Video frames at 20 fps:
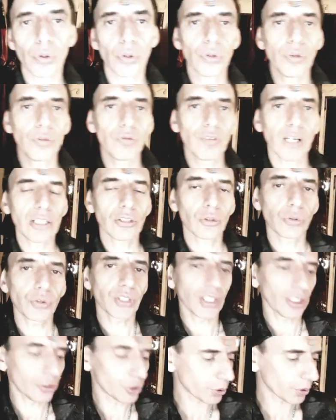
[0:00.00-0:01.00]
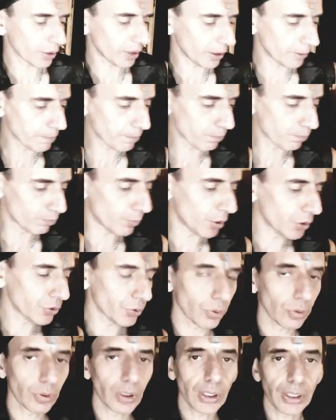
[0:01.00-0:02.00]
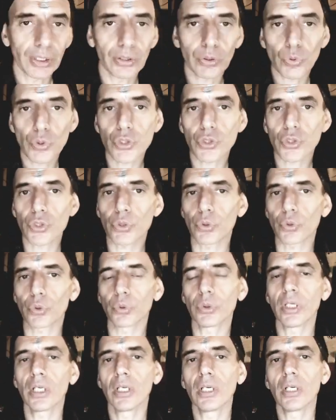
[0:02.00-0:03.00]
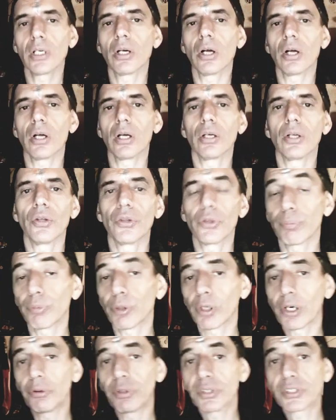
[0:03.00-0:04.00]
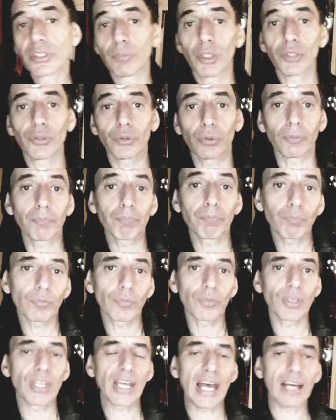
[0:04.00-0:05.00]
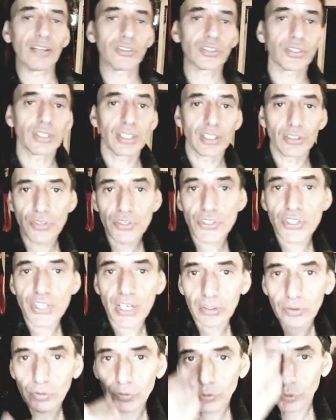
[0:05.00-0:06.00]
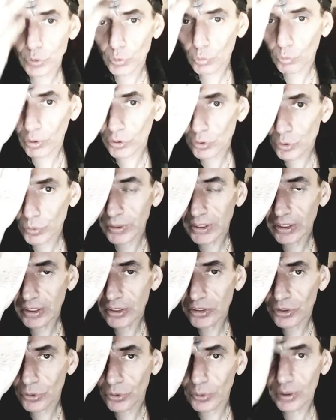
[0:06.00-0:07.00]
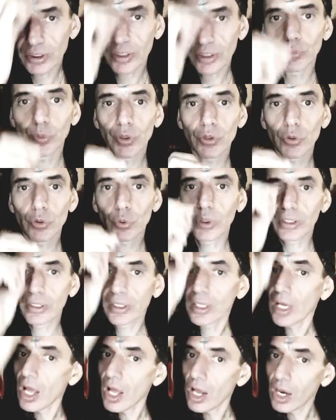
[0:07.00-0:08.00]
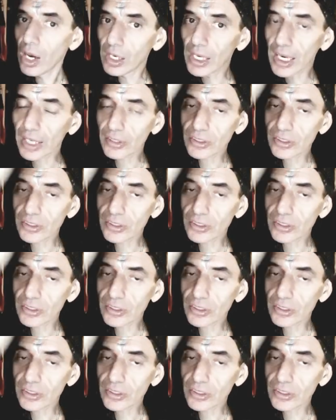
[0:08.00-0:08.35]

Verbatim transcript: the Vital Tantra model and also uh, the polarity model that inside of you you want to be integrated between light